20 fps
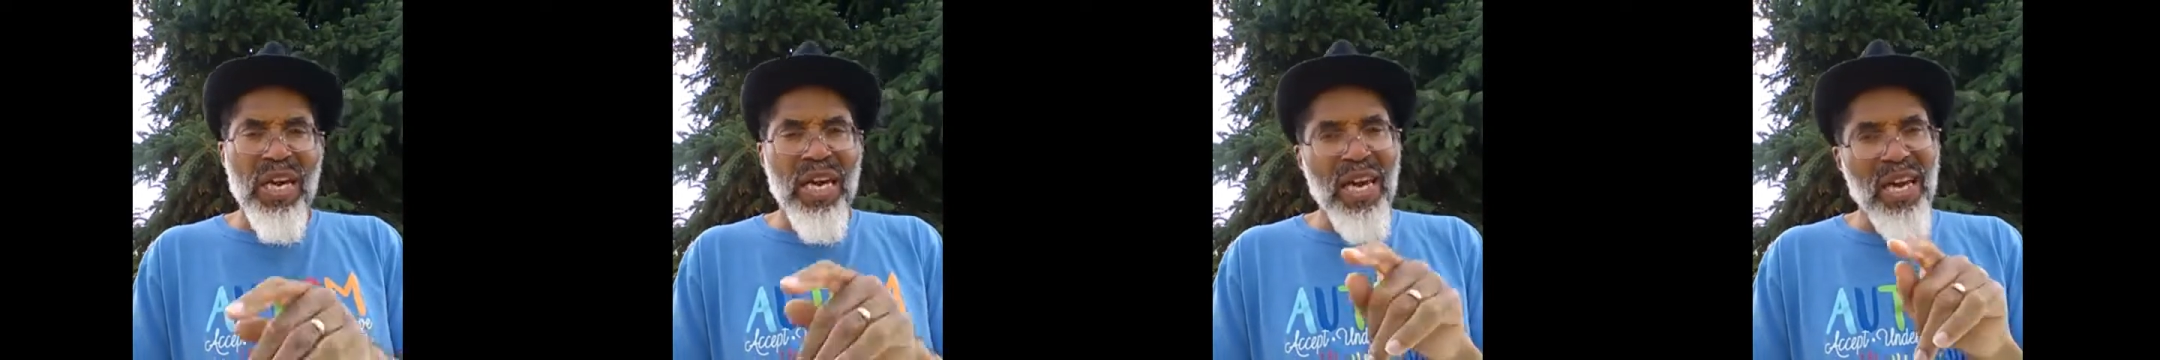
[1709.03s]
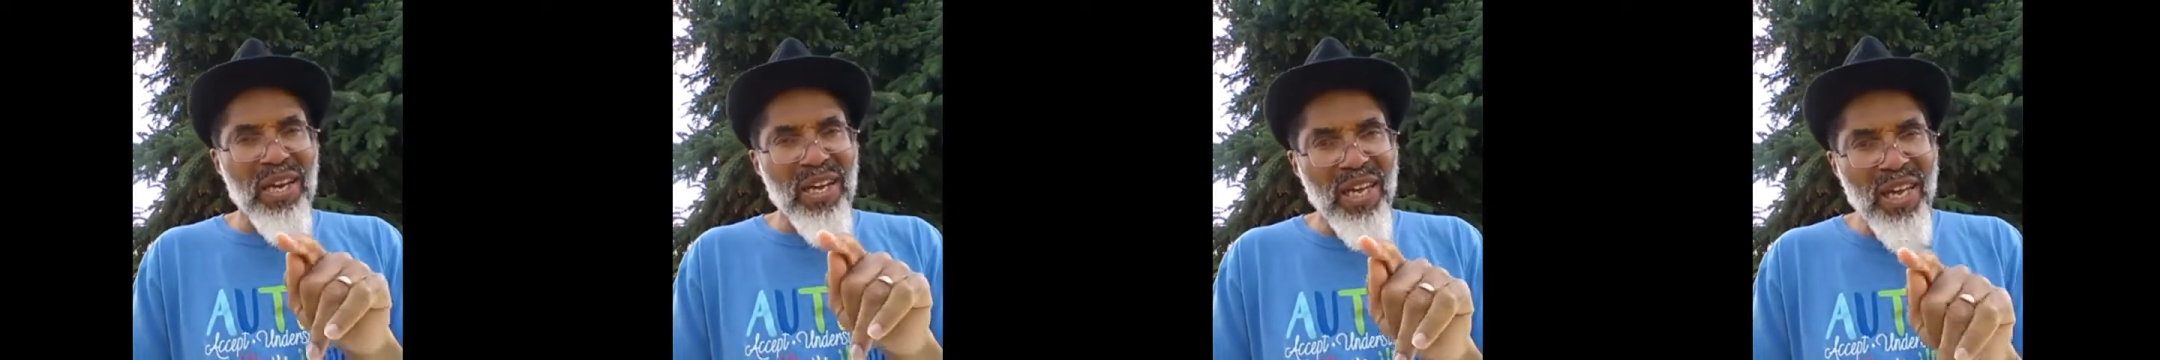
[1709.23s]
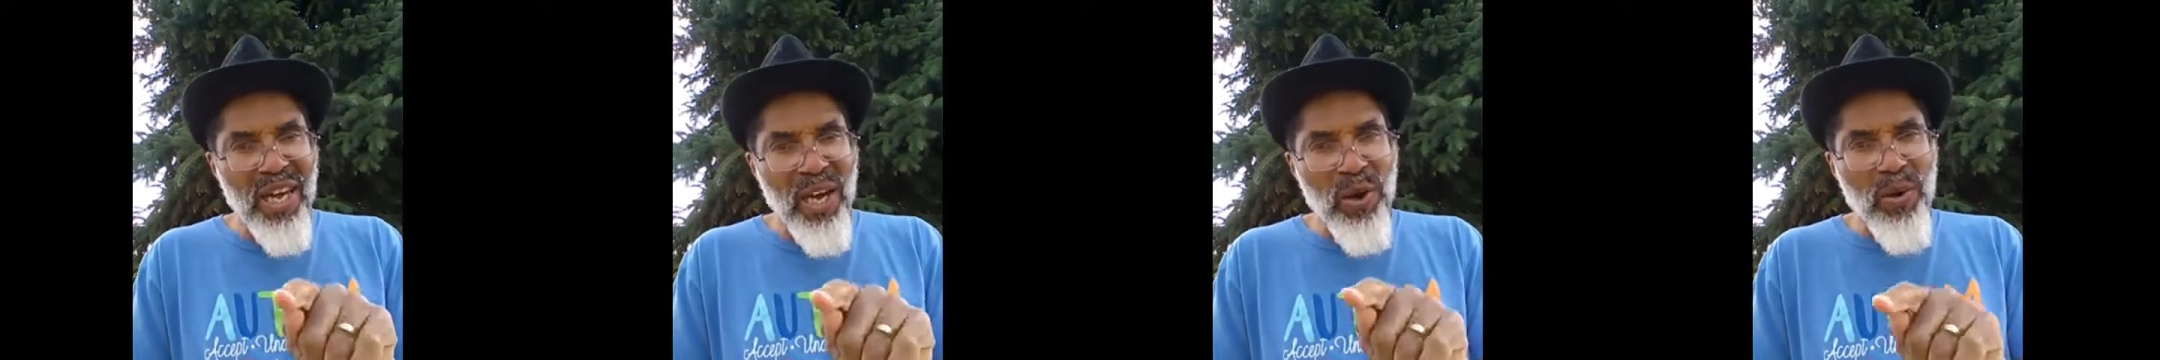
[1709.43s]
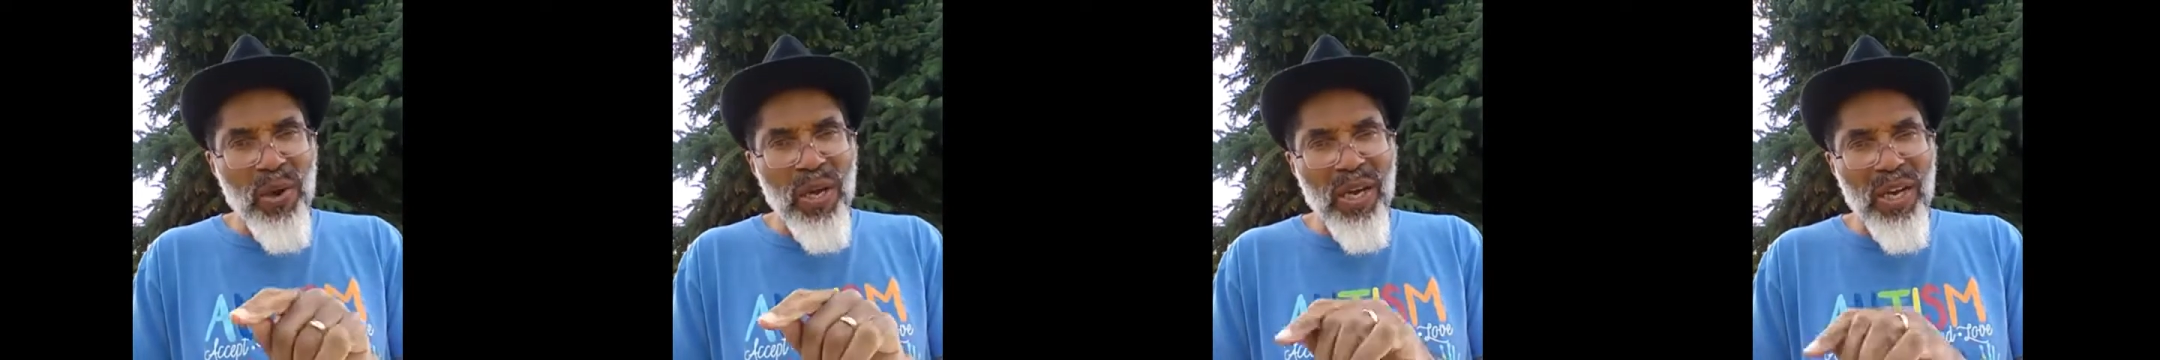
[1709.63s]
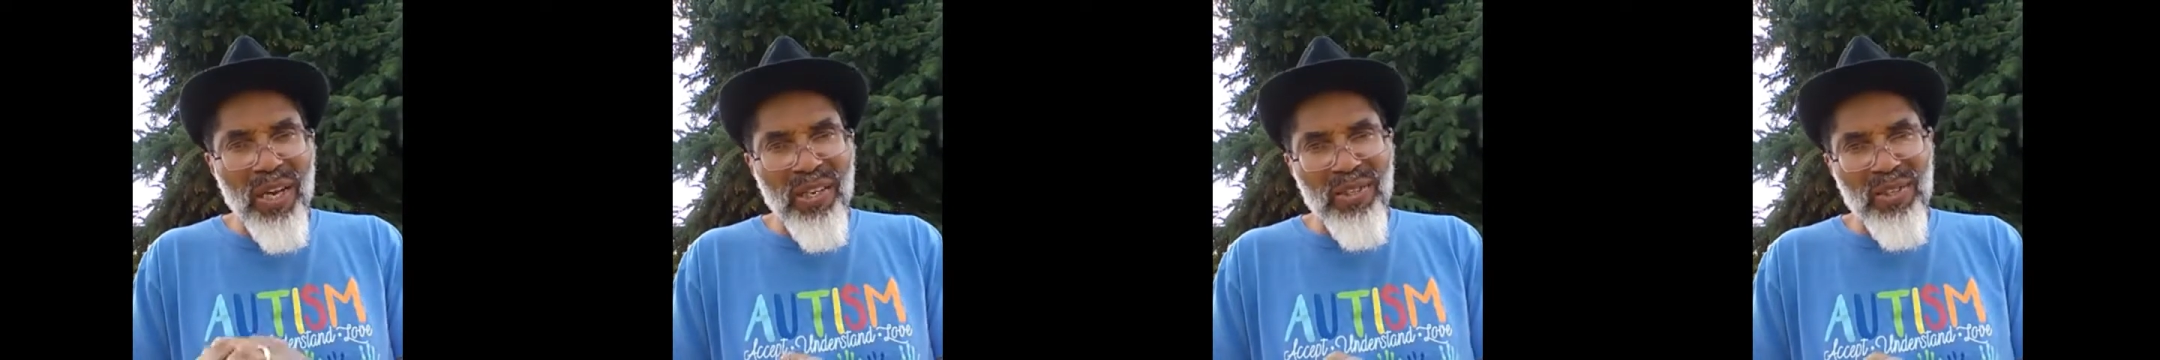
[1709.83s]
and
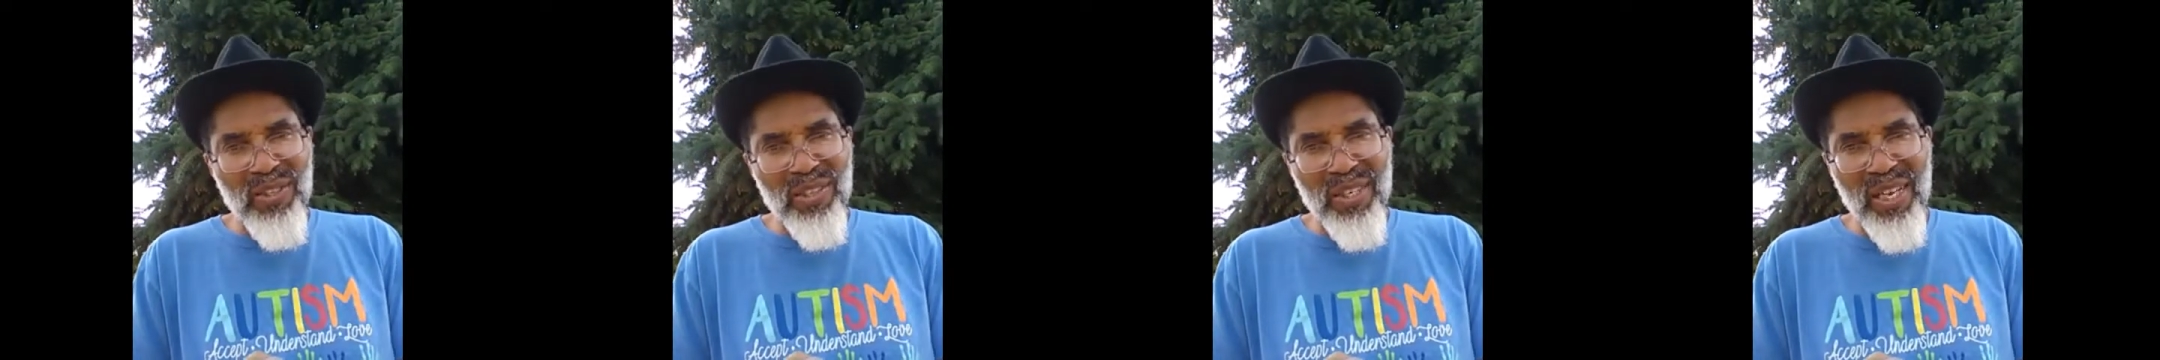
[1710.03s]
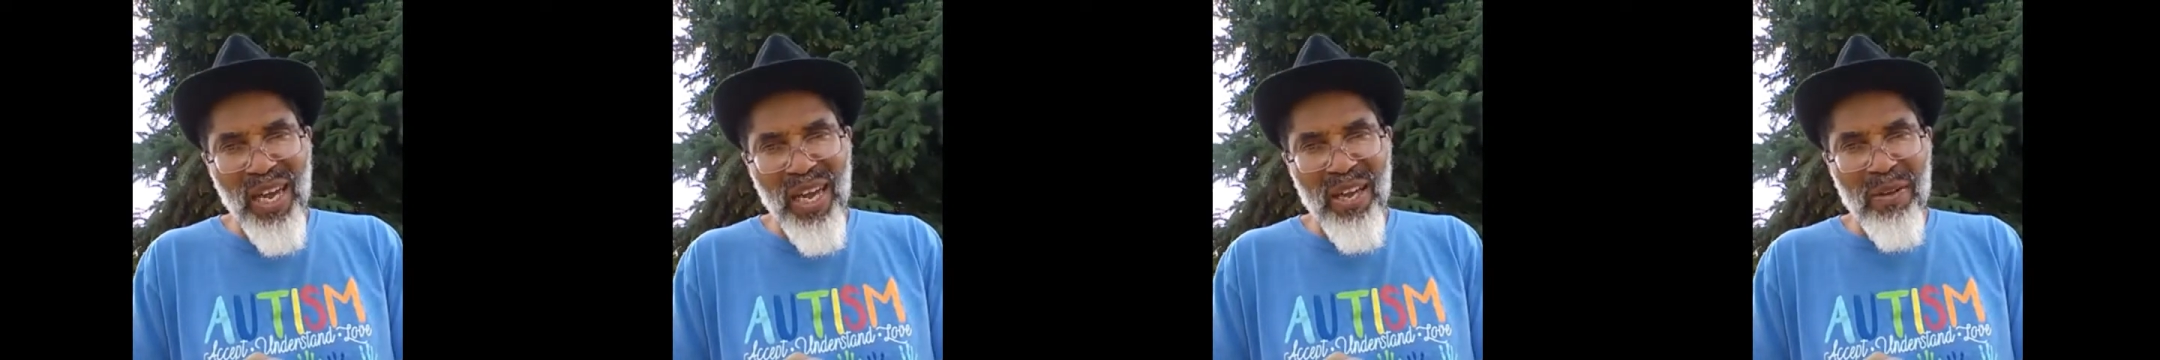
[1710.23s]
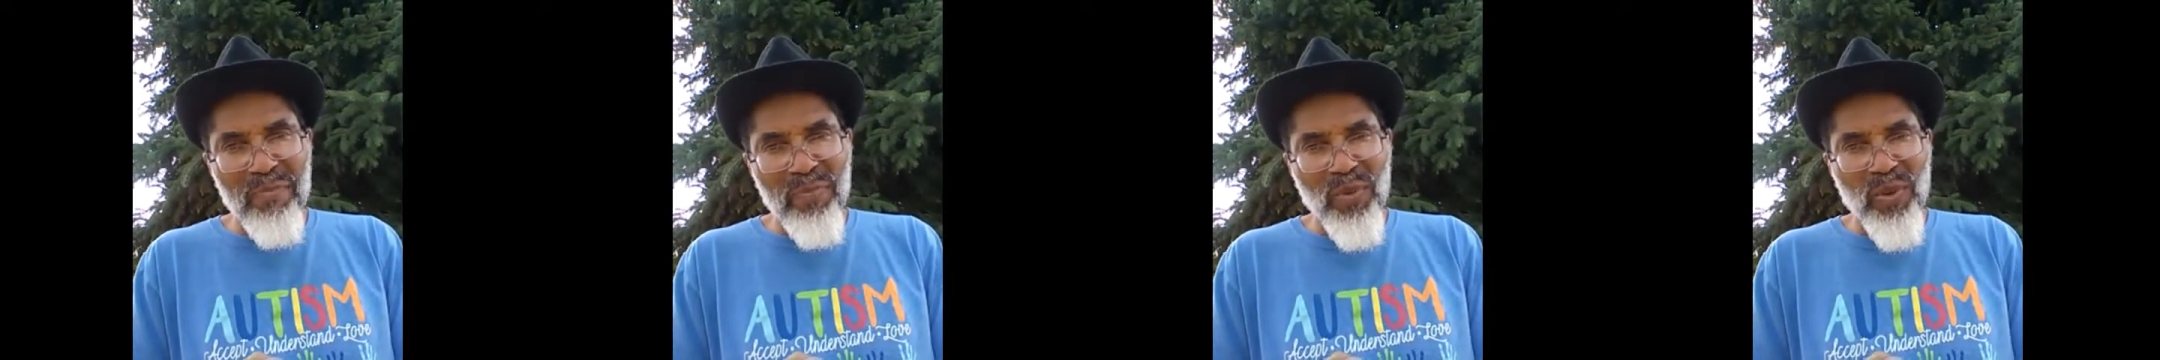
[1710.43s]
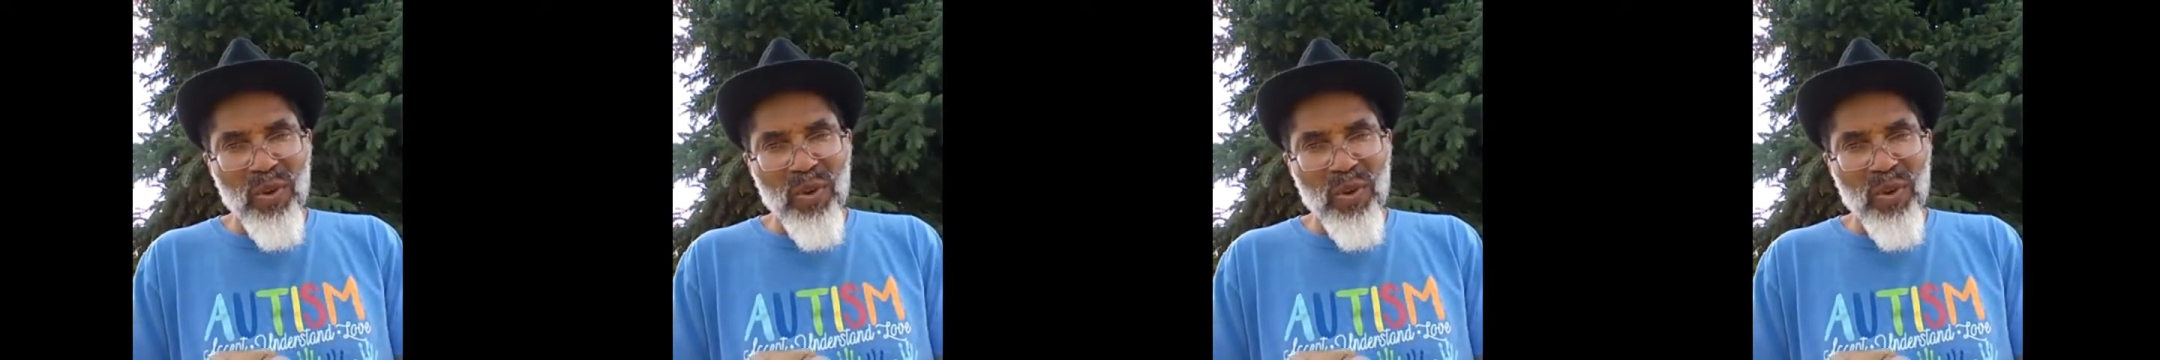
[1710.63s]
hearing us today